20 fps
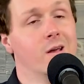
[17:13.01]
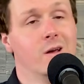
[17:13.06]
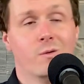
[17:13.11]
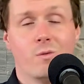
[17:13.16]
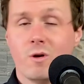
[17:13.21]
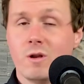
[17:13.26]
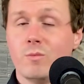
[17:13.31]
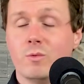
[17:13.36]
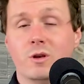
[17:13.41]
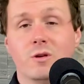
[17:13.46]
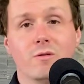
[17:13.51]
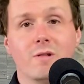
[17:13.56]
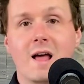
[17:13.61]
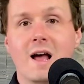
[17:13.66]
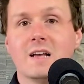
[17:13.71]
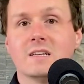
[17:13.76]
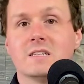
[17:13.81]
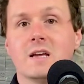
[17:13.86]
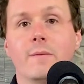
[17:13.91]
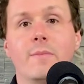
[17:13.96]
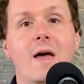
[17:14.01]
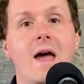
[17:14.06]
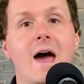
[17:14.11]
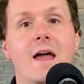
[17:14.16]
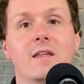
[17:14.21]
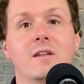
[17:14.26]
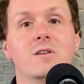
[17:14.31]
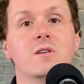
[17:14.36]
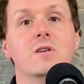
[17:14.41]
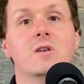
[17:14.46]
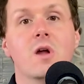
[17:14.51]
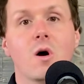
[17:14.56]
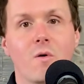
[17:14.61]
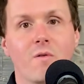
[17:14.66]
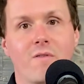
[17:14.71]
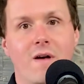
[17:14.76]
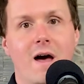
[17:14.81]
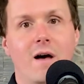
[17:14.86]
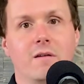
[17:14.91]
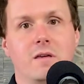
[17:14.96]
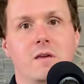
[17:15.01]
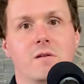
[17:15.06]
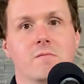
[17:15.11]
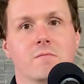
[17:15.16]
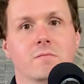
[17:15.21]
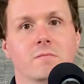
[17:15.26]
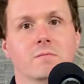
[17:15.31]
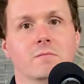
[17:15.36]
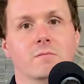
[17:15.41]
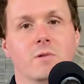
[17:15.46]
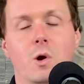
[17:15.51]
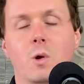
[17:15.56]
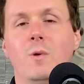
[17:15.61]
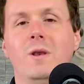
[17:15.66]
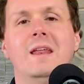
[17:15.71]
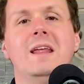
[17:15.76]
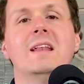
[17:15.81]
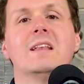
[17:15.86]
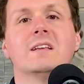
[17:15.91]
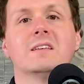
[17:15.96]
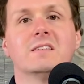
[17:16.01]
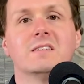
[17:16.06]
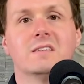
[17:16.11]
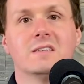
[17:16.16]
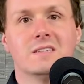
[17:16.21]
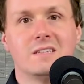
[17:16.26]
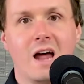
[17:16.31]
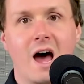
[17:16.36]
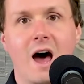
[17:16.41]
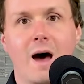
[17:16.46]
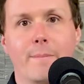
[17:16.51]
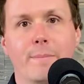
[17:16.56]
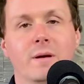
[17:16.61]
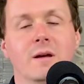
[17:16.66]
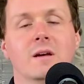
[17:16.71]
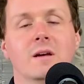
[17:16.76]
What did we do last time that added no value? What do we need to stop